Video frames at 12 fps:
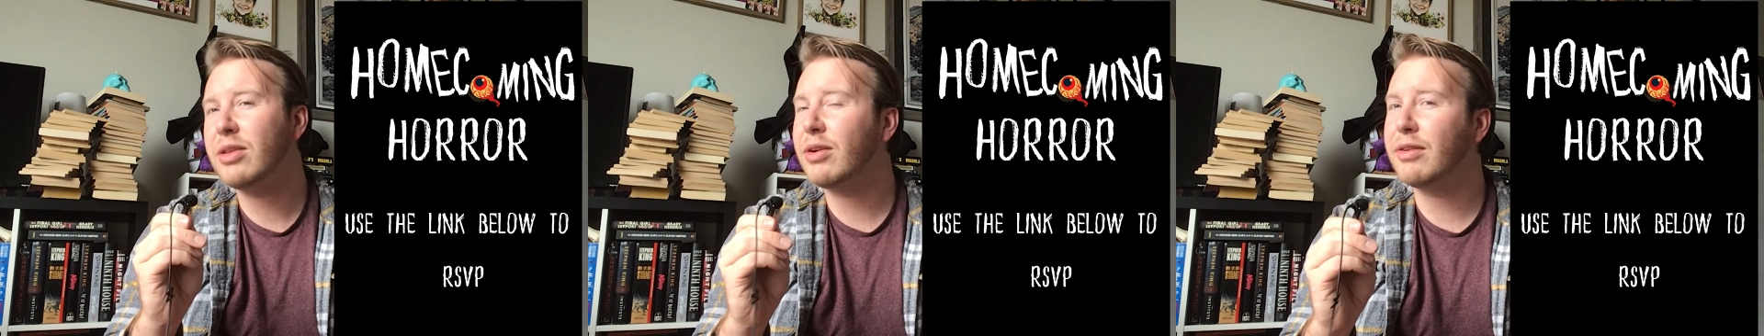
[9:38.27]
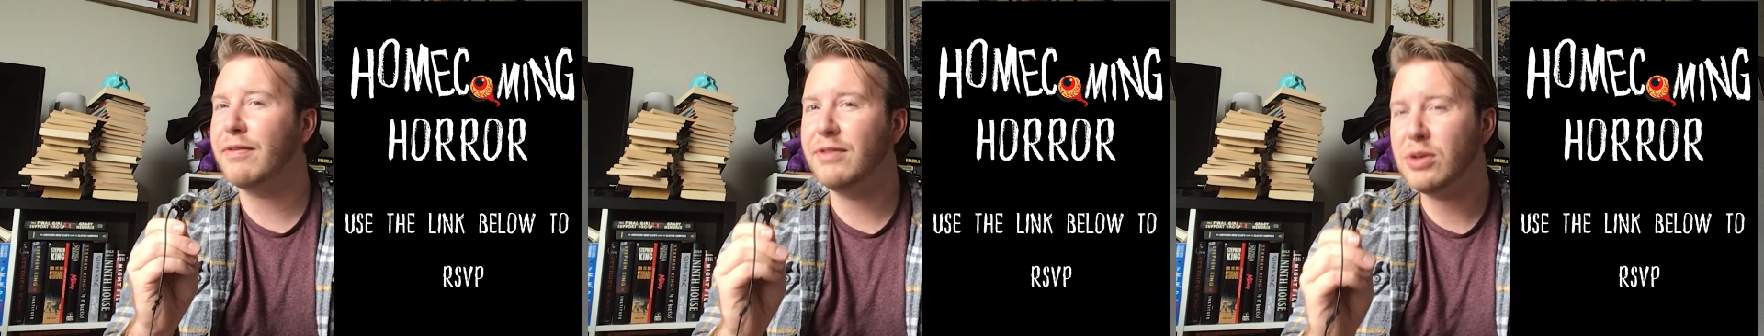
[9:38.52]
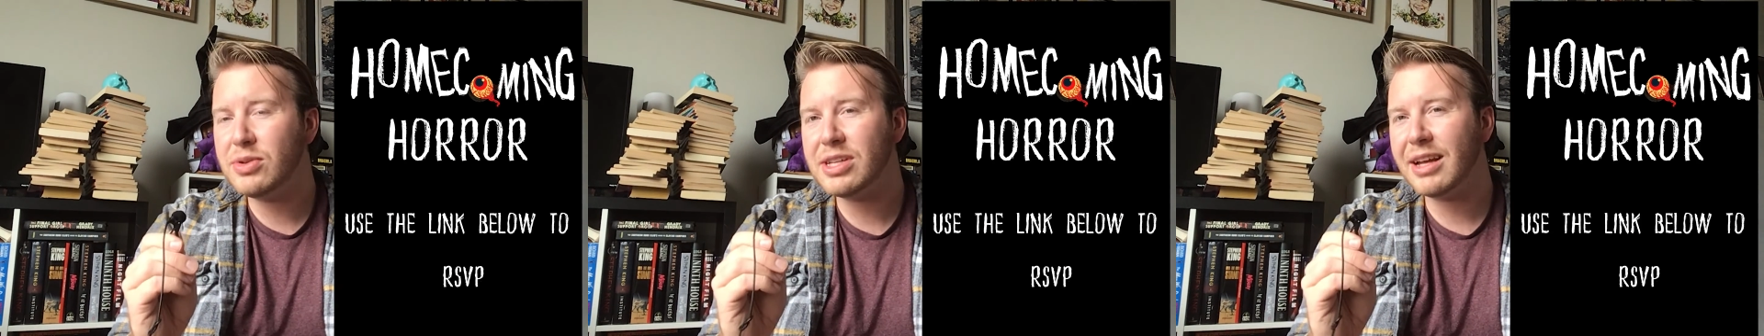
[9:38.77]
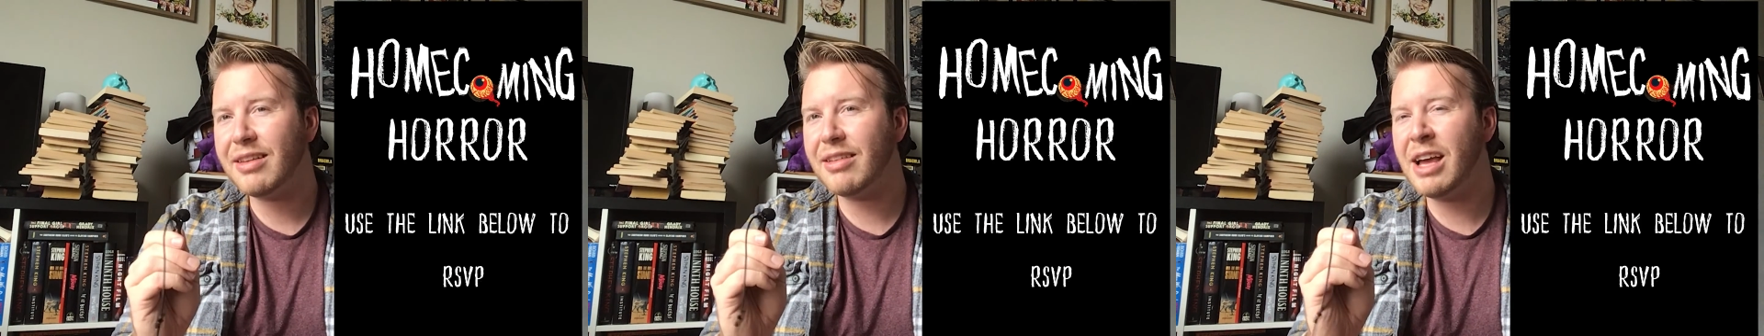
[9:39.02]
There's a few
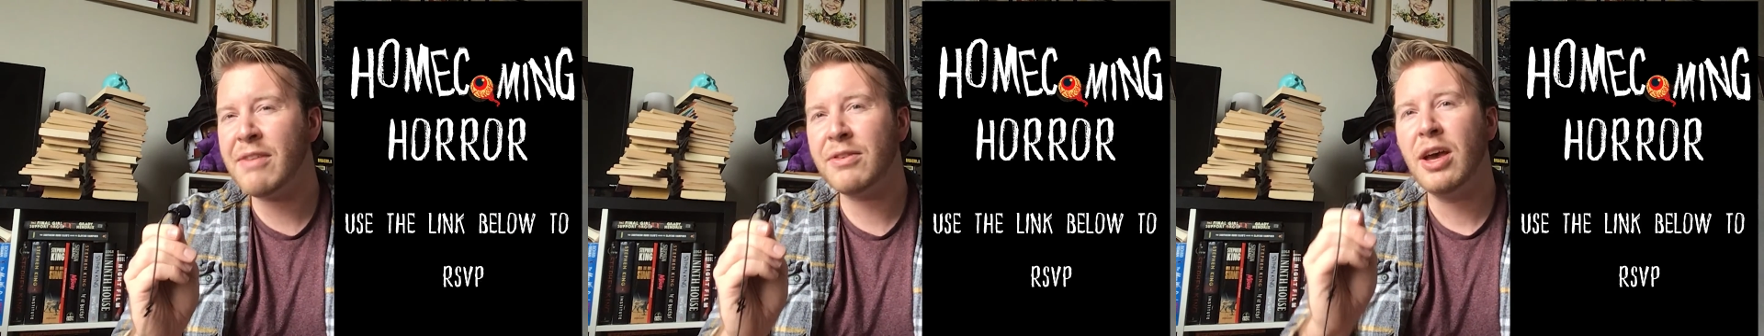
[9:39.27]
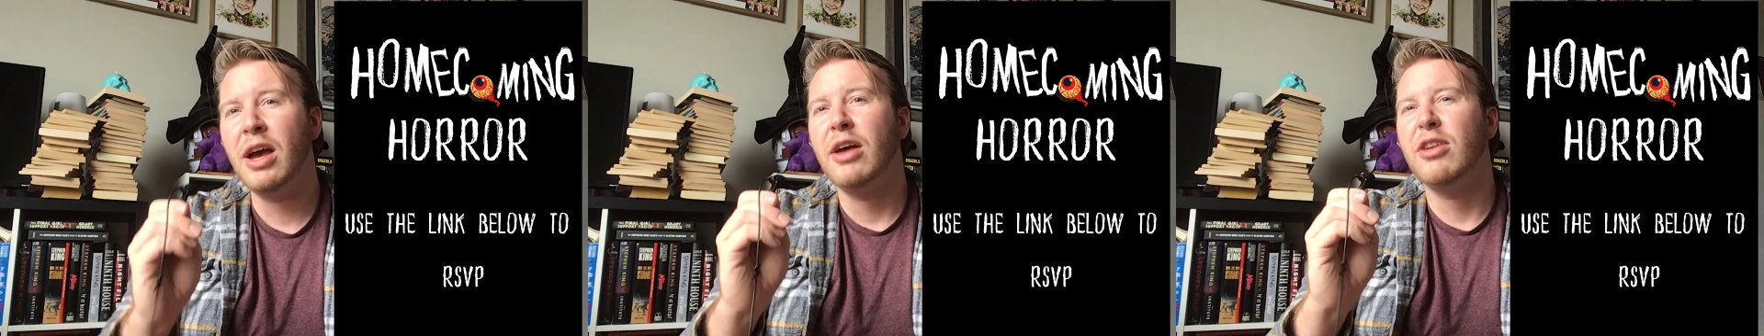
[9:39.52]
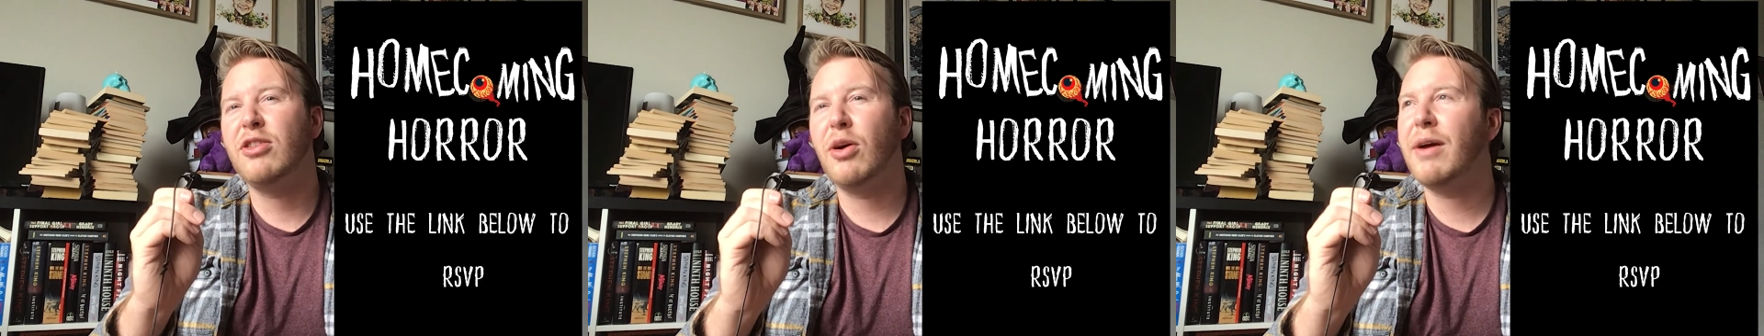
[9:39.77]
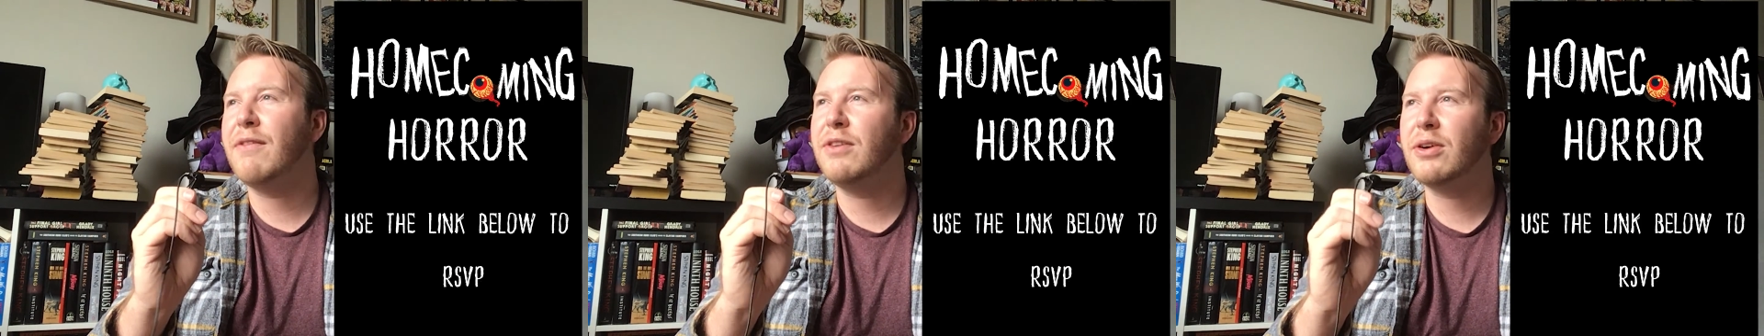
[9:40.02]
tickets left, so
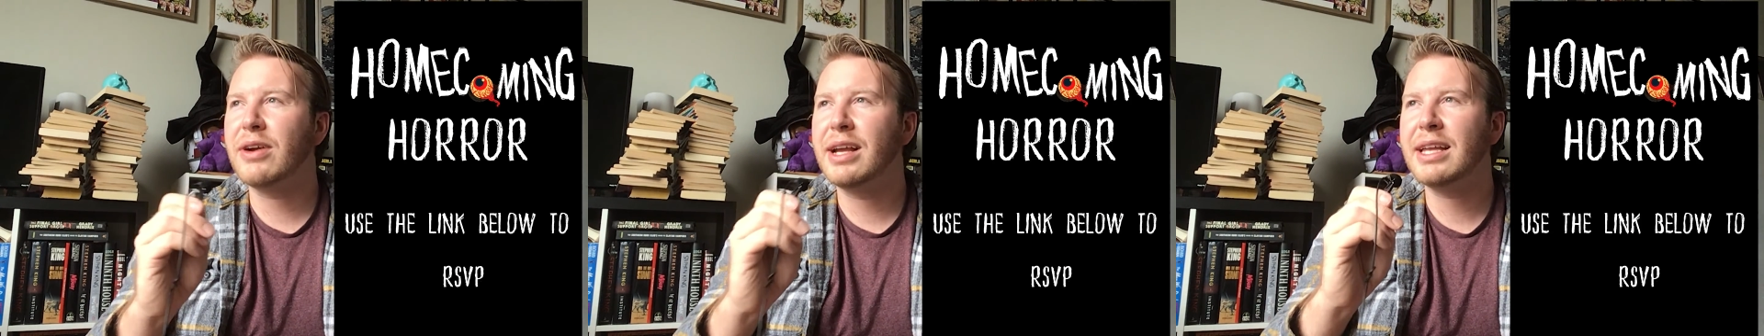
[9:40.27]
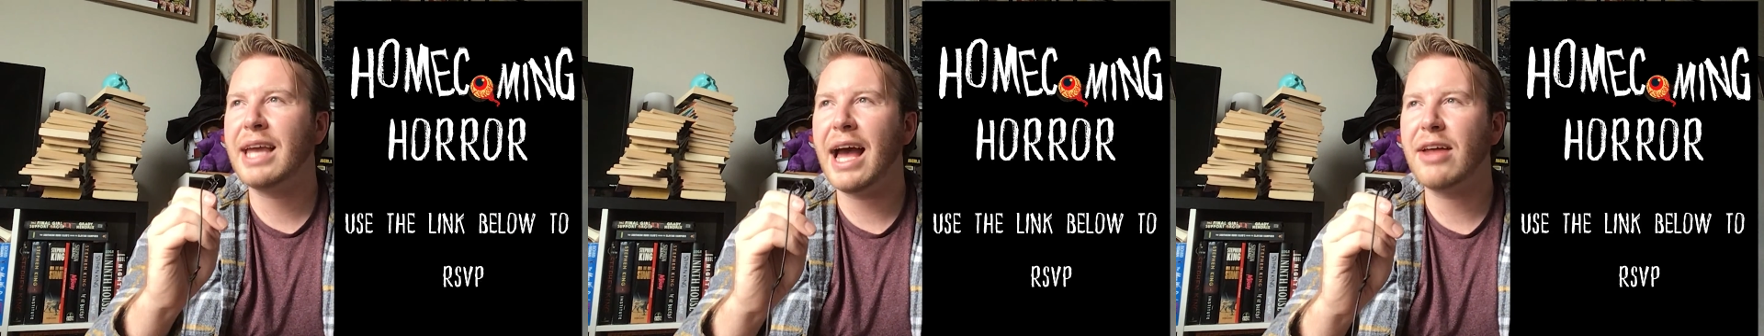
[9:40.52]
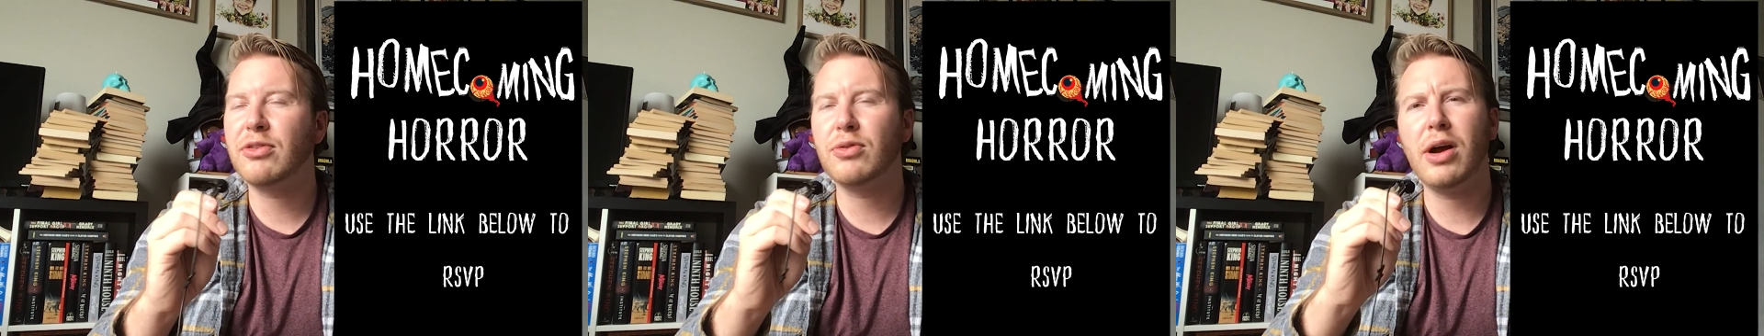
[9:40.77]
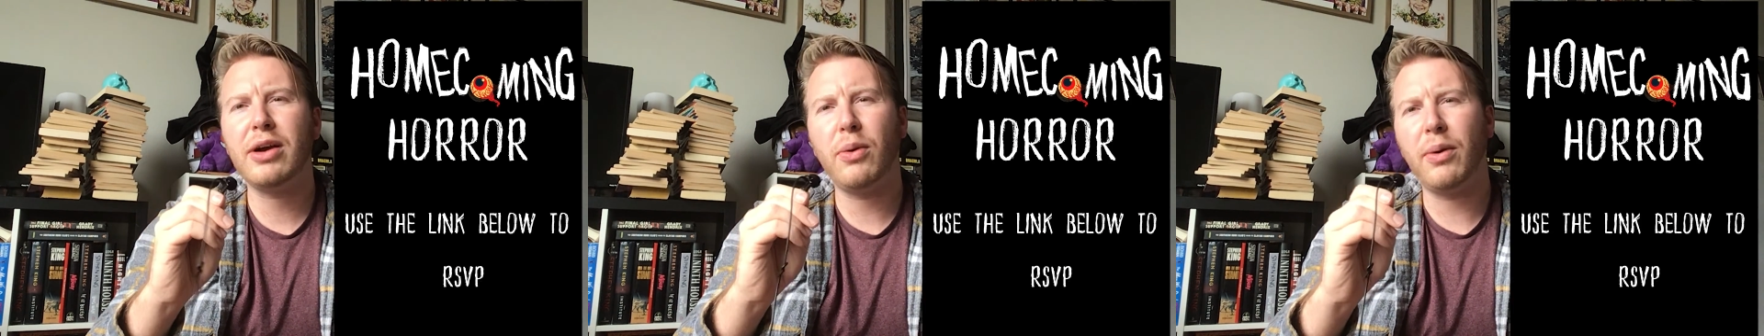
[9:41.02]
if you're in Castle
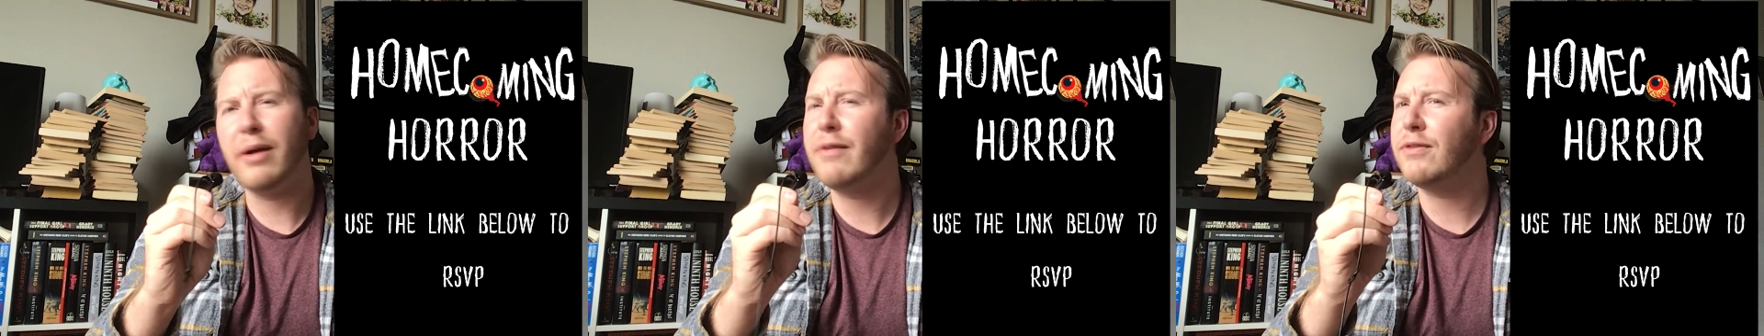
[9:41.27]
Rock or if